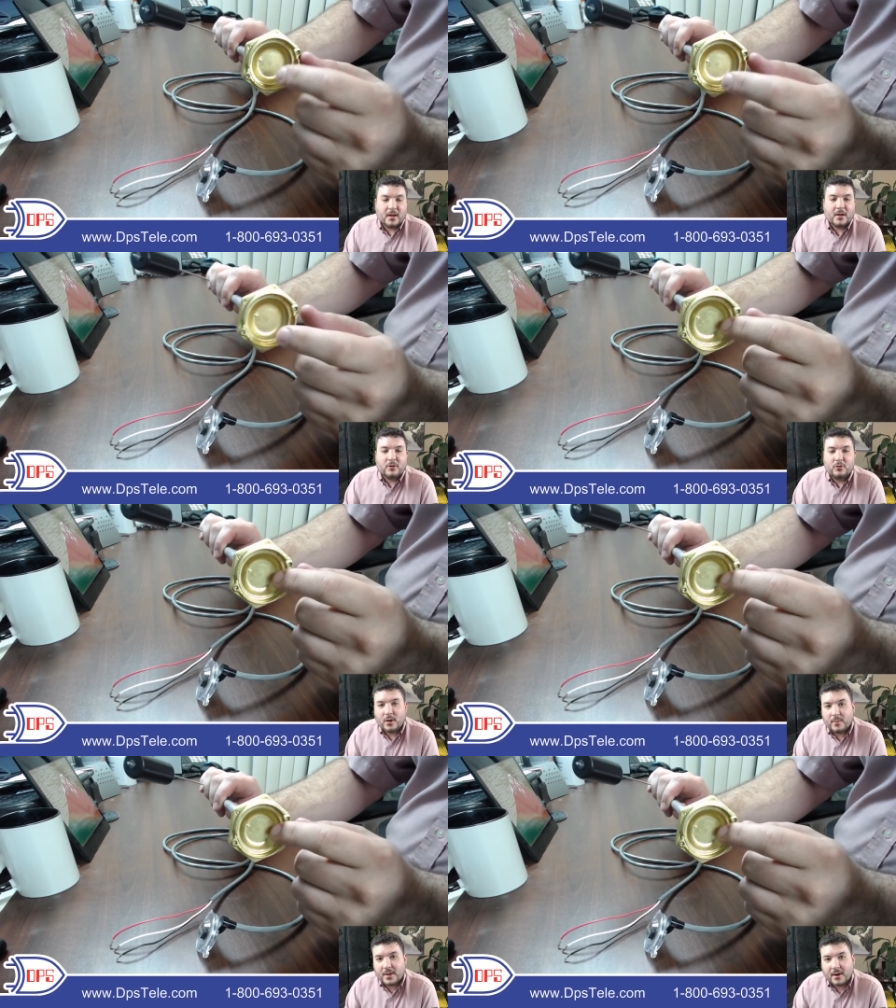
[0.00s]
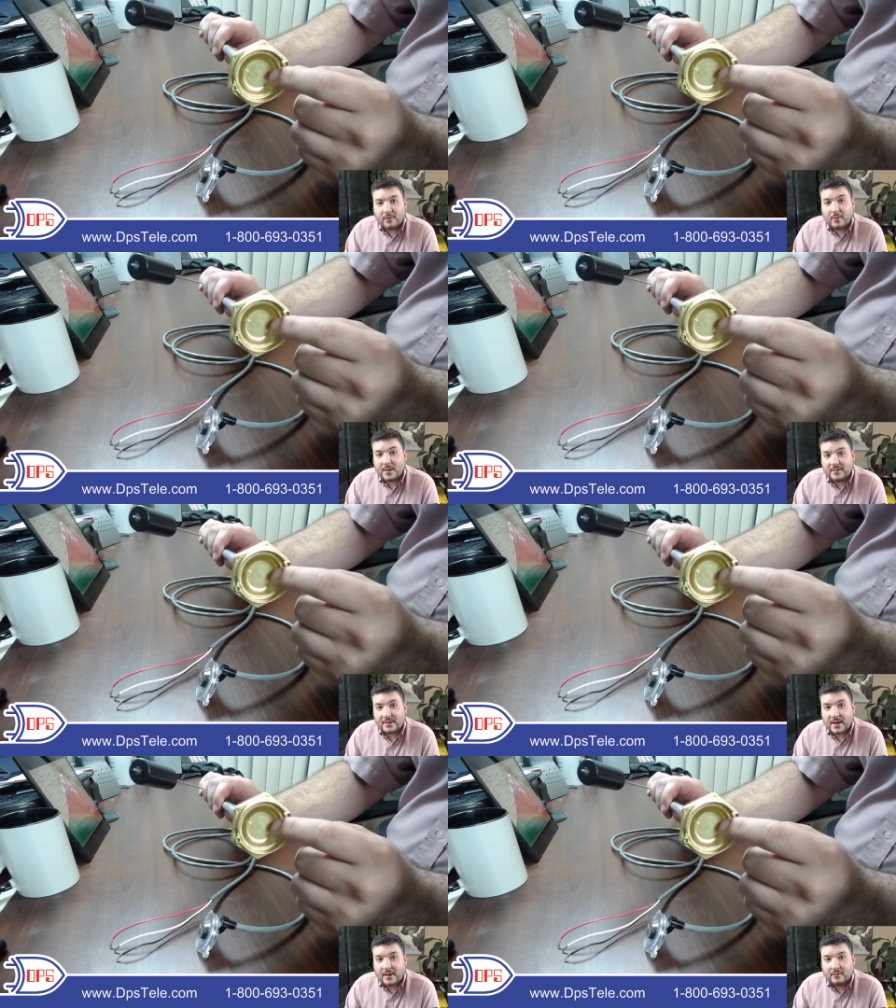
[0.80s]
You do want to be careful about
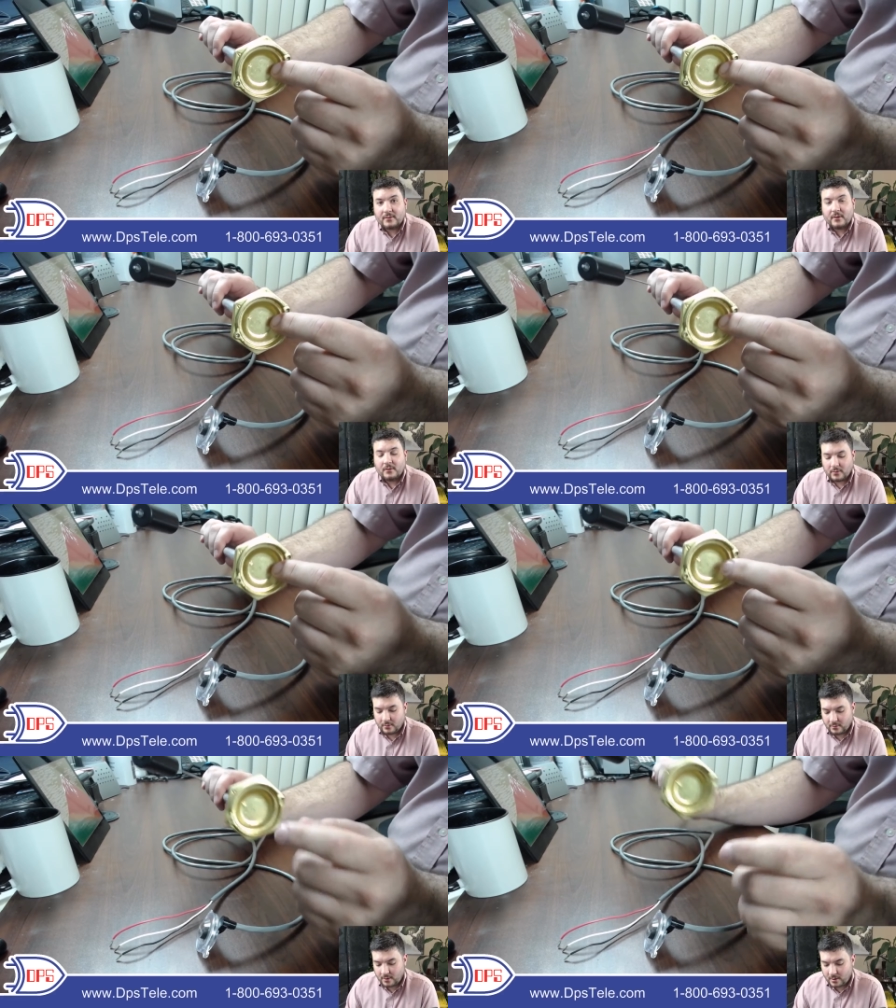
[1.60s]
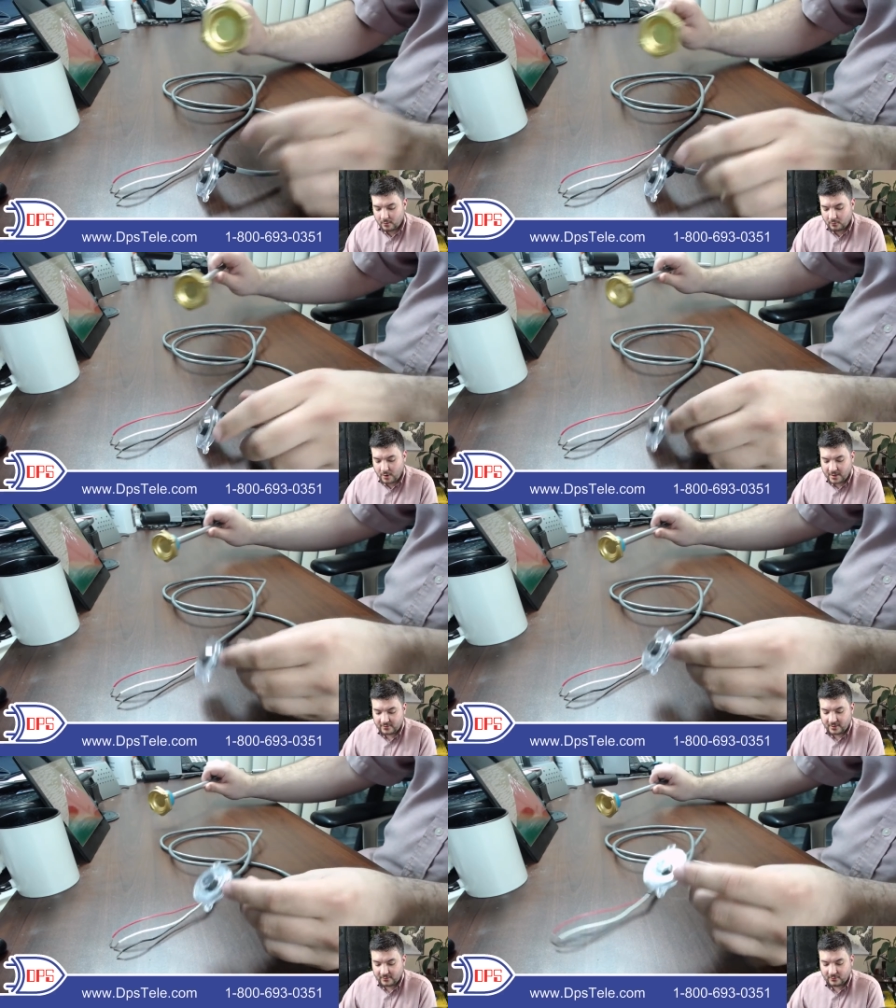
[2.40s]
size. There are
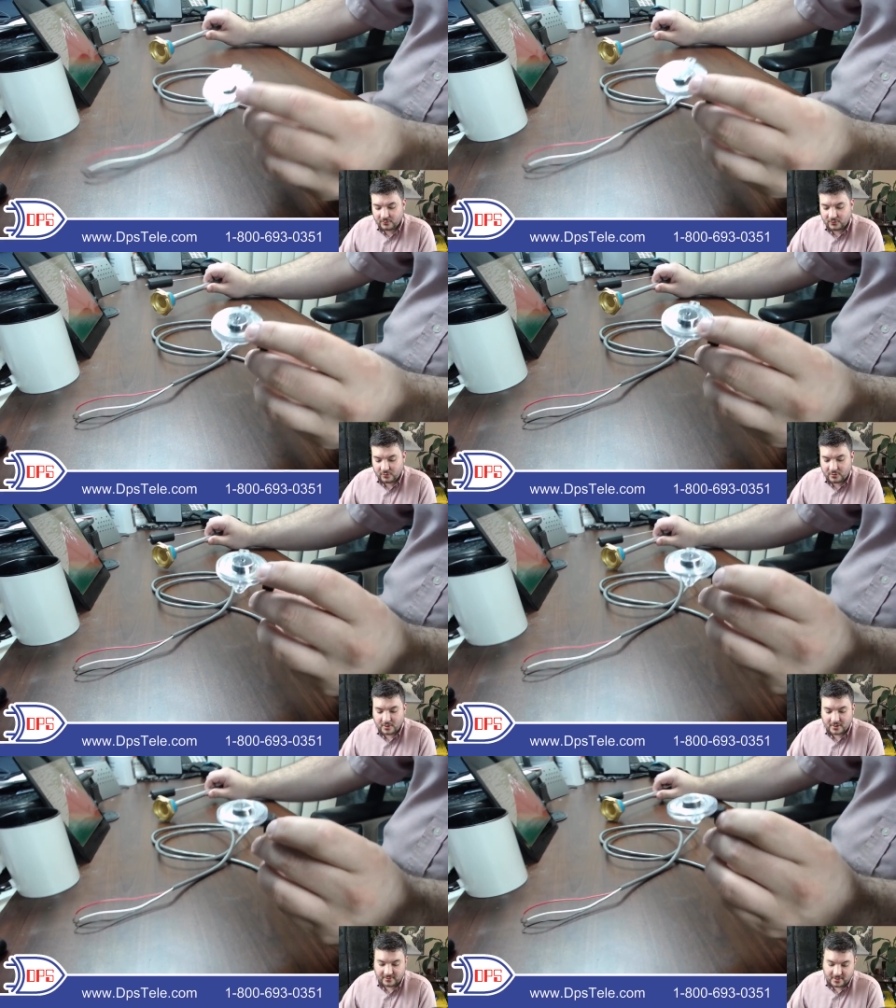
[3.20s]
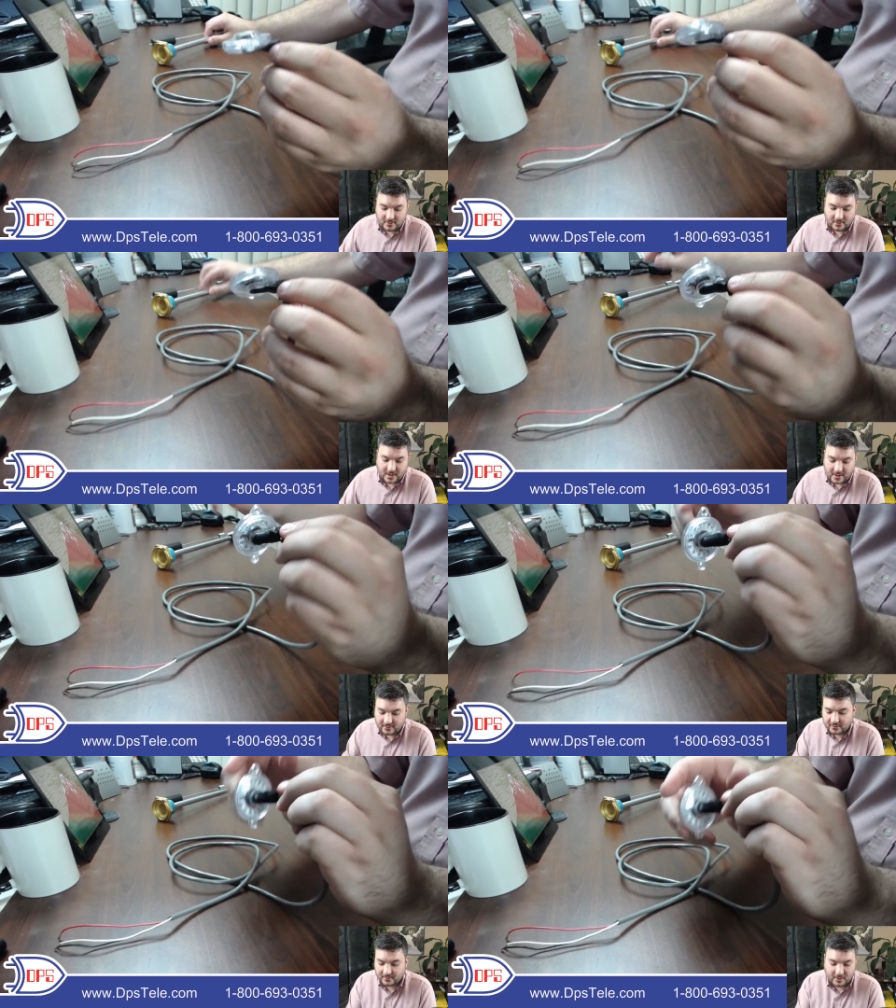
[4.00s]
Rochester junior and senior
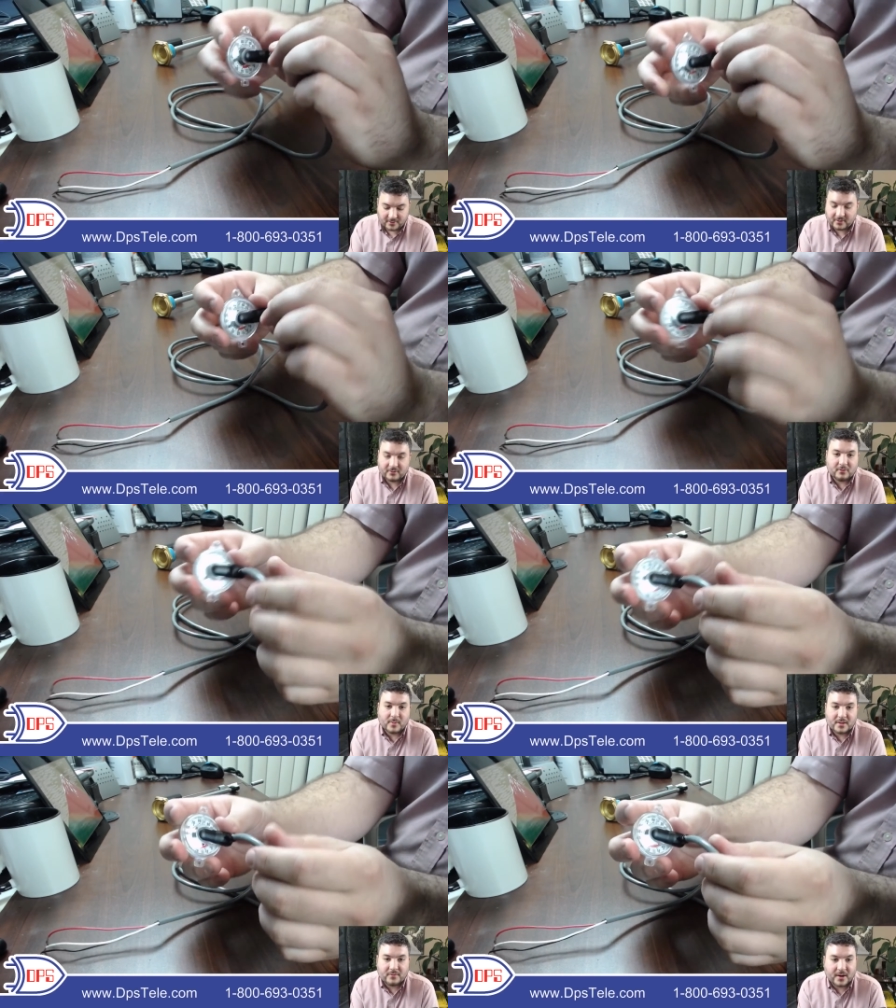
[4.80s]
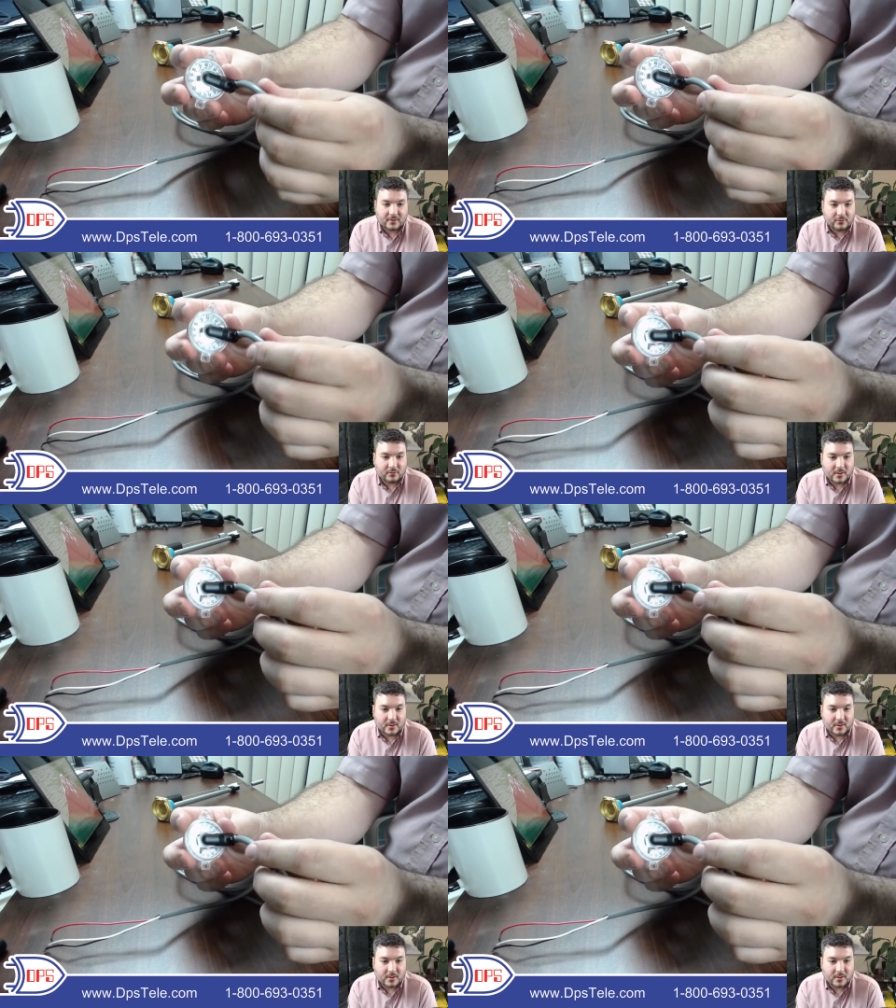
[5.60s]
gauges. Rochester is the manufacturer.